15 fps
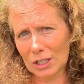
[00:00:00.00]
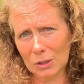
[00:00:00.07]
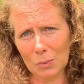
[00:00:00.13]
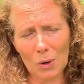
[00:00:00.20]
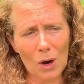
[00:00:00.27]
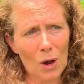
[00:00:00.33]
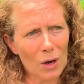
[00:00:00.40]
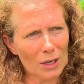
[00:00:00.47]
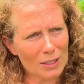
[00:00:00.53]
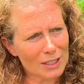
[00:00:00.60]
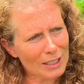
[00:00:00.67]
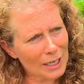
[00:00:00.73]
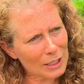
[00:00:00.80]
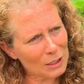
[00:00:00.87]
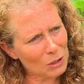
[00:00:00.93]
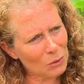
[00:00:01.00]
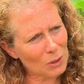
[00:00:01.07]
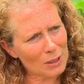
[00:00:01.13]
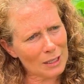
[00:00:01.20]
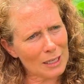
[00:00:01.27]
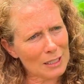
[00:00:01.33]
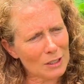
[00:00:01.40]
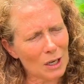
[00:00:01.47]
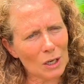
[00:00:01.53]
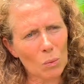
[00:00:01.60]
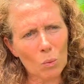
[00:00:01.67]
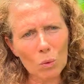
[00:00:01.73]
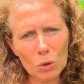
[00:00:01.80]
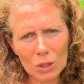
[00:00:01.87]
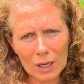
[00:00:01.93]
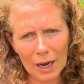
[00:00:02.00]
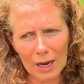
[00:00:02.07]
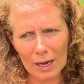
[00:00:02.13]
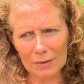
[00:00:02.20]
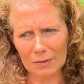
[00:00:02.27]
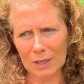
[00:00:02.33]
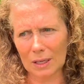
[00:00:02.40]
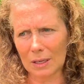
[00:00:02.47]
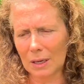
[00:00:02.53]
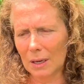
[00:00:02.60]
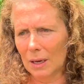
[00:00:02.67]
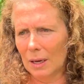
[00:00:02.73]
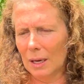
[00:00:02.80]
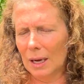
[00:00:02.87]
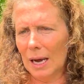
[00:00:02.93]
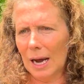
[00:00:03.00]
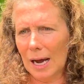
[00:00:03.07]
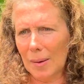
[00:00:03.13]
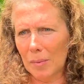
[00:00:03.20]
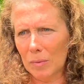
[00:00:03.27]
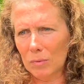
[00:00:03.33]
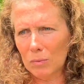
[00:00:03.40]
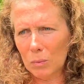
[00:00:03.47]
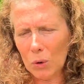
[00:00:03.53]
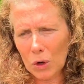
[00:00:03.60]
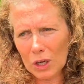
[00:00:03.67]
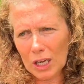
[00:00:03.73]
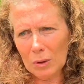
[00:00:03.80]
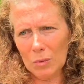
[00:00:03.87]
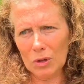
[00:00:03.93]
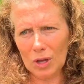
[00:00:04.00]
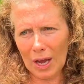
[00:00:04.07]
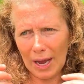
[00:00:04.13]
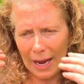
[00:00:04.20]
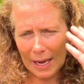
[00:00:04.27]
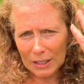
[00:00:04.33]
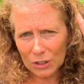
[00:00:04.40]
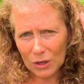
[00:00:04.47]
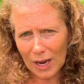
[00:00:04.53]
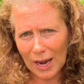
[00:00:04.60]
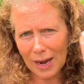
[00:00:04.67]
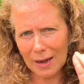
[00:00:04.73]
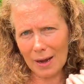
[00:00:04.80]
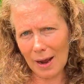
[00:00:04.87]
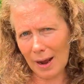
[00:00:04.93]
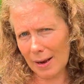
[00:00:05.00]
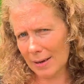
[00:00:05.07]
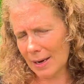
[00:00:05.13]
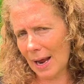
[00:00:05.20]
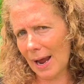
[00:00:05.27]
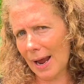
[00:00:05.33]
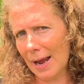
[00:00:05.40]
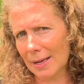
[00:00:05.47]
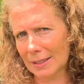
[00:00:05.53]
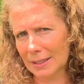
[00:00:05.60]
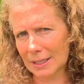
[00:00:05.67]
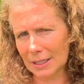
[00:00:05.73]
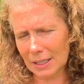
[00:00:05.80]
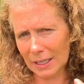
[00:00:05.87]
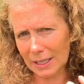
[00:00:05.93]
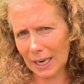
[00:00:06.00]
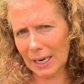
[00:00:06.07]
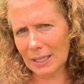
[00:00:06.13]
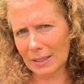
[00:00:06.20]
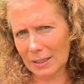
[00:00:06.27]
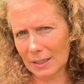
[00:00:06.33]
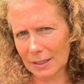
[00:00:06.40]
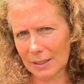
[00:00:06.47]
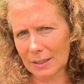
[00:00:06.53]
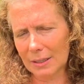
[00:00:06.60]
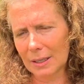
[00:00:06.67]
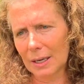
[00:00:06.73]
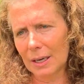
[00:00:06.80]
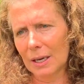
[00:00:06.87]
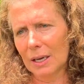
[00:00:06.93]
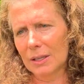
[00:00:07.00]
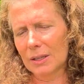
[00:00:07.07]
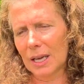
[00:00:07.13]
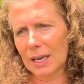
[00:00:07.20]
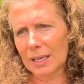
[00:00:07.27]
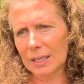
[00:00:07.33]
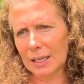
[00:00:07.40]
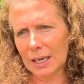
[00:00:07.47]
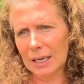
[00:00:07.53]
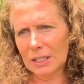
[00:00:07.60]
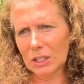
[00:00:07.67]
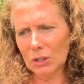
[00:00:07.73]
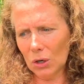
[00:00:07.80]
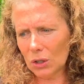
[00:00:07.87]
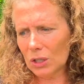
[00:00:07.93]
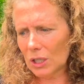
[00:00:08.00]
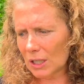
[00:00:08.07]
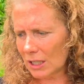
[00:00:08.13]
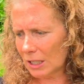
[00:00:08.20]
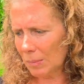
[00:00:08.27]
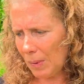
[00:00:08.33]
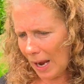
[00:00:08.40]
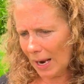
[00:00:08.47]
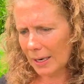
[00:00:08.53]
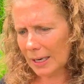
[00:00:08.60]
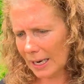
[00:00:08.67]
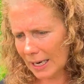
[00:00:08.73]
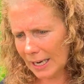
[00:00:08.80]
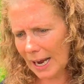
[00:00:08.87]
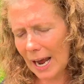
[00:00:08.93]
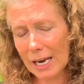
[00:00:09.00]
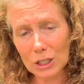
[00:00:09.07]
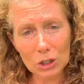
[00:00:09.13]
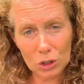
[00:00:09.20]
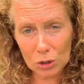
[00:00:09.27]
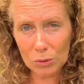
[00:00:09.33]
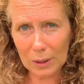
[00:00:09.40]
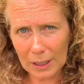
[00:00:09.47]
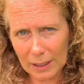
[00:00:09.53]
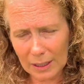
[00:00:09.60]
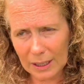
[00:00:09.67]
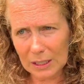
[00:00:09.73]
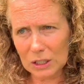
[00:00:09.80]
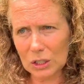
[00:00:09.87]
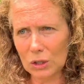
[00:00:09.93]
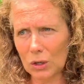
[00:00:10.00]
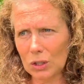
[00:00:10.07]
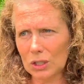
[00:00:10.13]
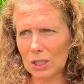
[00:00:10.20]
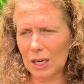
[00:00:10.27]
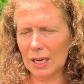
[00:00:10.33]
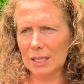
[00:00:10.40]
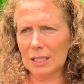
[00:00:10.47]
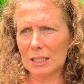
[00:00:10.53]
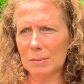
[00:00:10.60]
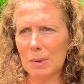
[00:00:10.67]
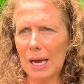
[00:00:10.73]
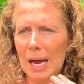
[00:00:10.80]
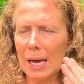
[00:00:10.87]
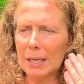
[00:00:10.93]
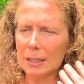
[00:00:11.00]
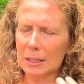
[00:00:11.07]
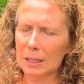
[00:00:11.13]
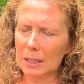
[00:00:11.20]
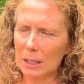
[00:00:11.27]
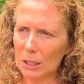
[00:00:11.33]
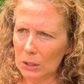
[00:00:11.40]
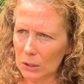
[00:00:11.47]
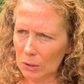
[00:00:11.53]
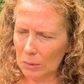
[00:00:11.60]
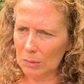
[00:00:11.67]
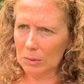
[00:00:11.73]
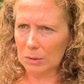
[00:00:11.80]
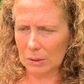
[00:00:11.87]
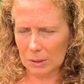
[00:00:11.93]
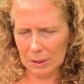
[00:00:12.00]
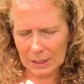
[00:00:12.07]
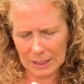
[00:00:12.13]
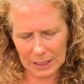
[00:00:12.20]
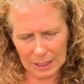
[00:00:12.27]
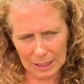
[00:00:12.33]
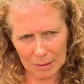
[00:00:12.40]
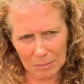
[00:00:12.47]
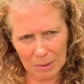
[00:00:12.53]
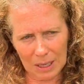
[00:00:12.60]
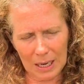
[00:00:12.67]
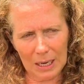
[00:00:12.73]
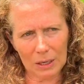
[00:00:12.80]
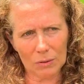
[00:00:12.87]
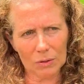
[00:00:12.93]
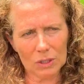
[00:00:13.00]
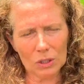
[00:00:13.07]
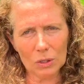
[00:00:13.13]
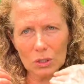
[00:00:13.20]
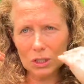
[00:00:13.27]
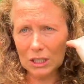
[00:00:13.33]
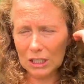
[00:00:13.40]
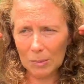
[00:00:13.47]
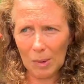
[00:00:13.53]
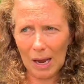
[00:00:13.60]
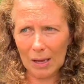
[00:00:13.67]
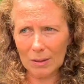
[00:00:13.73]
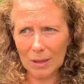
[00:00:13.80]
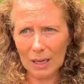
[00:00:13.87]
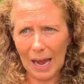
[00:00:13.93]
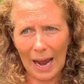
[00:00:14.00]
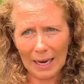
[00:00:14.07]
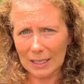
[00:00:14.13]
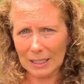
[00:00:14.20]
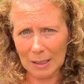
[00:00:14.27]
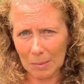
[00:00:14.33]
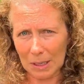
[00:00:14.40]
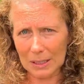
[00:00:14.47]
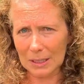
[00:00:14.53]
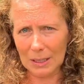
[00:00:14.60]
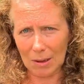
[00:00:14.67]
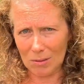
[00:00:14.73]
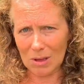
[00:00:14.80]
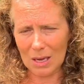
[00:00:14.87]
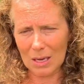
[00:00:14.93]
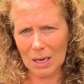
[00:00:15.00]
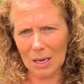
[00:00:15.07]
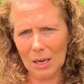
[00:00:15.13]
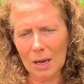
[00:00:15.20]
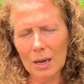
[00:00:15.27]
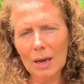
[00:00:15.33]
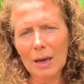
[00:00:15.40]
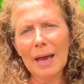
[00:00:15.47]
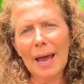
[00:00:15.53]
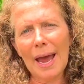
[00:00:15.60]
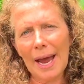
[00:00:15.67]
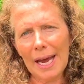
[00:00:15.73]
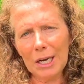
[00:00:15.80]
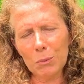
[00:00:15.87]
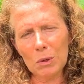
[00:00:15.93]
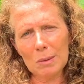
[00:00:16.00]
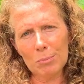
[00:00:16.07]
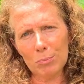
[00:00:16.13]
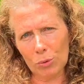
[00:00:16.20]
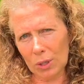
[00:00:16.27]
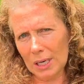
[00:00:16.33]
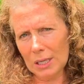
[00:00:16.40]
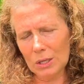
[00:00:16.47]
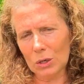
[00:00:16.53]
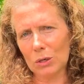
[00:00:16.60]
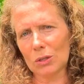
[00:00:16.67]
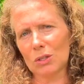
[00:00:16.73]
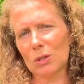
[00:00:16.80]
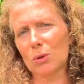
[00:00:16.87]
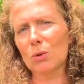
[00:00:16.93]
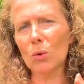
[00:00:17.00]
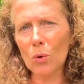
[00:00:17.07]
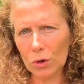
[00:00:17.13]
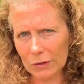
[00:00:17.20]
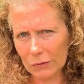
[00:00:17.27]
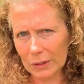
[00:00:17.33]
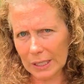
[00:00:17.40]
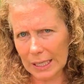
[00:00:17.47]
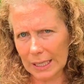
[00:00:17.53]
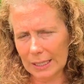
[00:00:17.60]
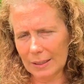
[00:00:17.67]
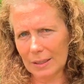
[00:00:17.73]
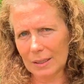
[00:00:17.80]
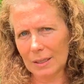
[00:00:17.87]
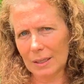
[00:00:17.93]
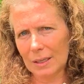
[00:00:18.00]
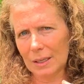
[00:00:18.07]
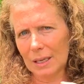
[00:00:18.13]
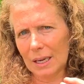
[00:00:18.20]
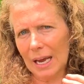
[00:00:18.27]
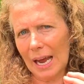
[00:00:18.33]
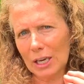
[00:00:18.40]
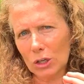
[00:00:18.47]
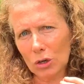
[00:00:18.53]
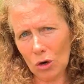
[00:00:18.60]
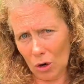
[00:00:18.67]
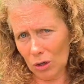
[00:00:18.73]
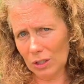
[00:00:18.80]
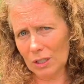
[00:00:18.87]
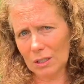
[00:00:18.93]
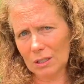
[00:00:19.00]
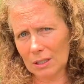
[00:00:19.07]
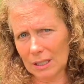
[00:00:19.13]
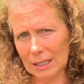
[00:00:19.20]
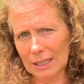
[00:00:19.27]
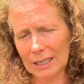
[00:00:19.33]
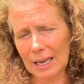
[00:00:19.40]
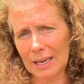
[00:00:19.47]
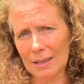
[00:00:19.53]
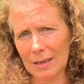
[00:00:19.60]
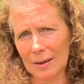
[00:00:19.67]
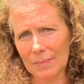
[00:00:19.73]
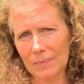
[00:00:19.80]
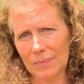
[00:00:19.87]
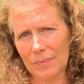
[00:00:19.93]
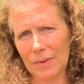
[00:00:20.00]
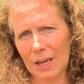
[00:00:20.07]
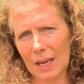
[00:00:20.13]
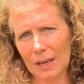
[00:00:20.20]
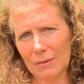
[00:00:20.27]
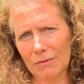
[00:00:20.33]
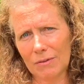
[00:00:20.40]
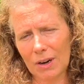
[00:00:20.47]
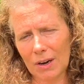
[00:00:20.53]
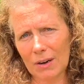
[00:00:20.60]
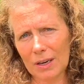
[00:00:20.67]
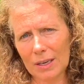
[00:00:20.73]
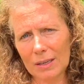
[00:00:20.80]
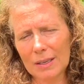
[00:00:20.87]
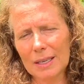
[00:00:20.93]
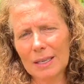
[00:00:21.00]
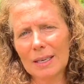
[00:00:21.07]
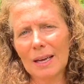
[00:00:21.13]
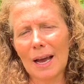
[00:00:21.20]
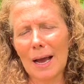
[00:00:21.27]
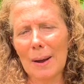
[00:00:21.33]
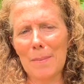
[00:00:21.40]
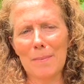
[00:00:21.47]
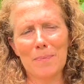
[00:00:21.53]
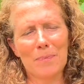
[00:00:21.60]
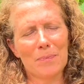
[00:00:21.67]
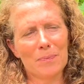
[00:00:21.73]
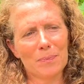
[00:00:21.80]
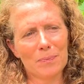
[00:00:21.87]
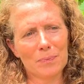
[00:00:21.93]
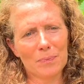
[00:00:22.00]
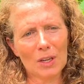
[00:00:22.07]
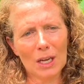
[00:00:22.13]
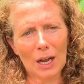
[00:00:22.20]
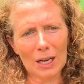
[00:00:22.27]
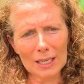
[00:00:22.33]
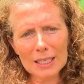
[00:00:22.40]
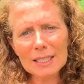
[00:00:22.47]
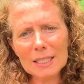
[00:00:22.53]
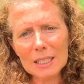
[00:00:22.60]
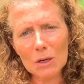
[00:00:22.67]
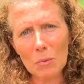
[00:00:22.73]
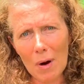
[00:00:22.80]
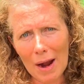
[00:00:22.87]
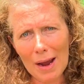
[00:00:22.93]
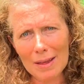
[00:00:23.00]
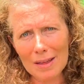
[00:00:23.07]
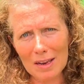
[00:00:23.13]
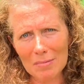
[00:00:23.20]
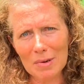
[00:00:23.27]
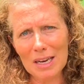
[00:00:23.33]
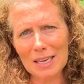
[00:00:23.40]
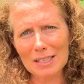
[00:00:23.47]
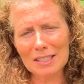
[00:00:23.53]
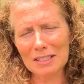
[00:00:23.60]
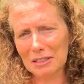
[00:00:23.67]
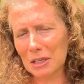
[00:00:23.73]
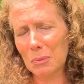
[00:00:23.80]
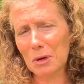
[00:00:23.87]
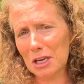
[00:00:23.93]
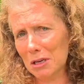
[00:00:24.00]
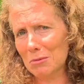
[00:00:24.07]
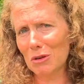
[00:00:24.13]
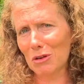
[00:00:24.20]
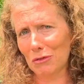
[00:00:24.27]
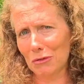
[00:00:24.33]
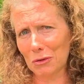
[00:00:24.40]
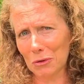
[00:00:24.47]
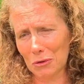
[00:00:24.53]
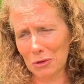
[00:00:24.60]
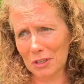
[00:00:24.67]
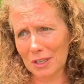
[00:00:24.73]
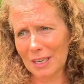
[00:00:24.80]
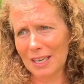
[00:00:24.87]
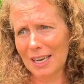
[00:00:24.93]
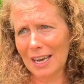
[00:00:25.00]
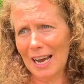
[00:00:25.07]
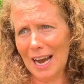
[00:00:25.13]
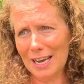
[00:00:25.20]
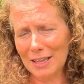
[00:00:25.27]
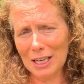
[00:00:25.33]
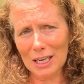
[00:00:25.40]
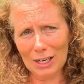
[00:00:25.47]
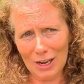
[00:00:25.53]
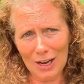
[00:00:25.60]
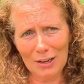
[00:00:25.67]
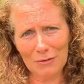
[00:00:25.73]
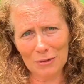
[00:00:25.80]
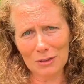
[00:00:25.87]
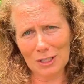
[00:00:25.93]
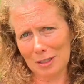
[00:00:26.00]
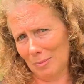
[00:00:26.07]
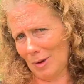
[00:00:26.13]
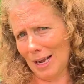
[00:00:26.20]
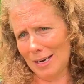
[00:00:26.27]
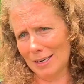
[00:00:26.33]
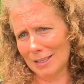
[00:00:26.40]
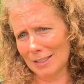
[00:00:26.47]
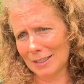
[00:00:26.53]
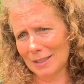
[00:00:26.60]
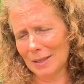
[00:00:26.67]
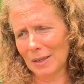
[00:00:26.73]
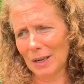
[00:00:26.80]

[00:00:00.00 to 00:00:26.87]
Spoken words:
as well, and started doing things like wood carving, working with your hands, so head, heart and hands, this connectedness, that it's not just about getting out and doing, and it's not just about, sitting and being, or it's not just about the academics and the thinking. How do we bring those thoughtfully and consciously together in a very holistic way that means that we can move forward, and that life on this planet